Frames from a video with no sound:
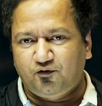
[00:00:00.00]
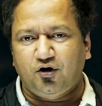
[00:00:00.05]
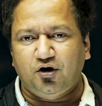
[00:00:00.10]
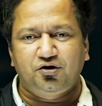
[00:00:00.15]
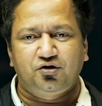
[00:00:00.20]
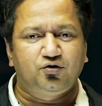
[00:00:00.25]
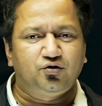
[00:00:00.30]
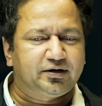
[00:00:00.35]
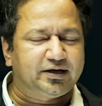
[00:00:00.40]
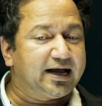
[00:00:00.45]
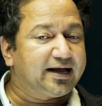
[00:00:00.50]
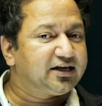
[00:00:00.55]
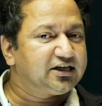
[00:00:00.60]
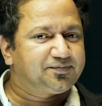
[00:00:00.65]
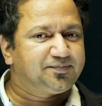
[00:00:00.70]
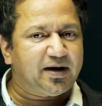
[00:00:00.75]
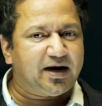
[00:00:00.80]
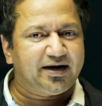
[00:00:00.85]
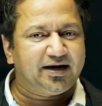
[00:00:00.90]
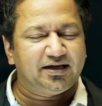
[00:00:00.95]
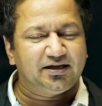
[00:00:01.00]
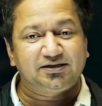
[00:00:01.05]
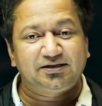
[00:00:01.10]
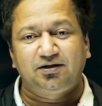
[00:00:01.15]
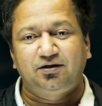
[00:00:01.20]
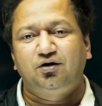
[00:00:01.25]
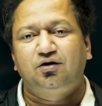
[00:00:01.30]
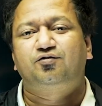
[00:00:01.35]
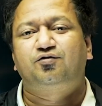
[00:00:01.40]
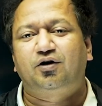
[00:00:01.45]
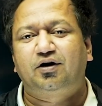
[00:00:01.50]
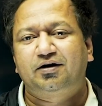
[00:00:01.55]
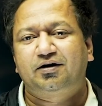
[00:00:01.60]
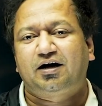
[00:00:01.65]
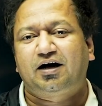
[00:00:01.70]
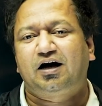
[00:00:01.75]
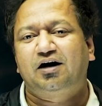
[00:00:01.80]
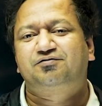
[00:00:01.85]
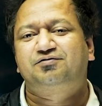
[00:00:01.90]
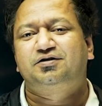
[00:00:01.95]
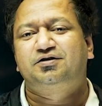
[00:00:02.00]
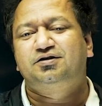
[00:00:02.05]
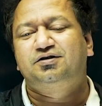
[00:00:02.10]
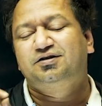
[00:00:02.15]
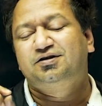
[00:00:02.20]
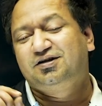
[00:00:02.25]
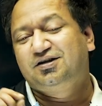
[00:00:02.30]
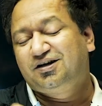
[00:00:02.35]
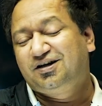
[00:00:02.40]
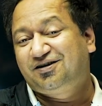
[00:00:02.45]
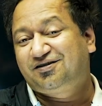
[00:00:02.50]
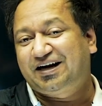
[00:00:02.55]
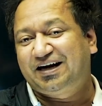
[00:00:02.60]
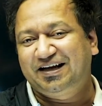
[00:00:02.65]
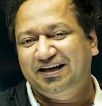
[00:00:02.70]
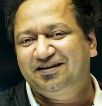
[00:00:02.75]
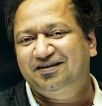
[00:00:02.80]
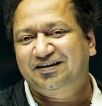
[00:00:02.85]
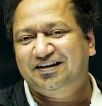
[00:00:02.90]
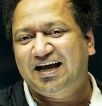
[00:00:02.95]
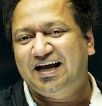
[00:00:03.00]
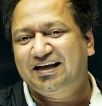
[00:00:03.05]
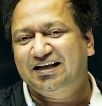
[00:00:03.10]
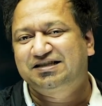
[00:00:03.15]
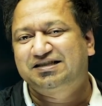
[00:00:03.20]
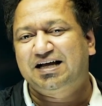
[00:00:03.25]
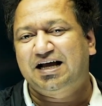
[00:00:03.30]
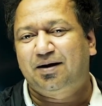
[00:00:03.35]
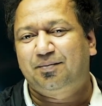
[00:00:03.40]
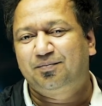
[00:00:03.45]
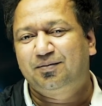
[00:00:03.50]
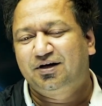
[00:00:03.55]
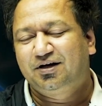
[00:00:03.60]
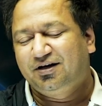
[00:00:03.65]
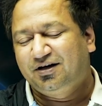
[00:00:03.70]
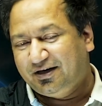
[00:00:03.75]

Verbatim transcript: What do CAT aspirants look for after writing the CAT exam?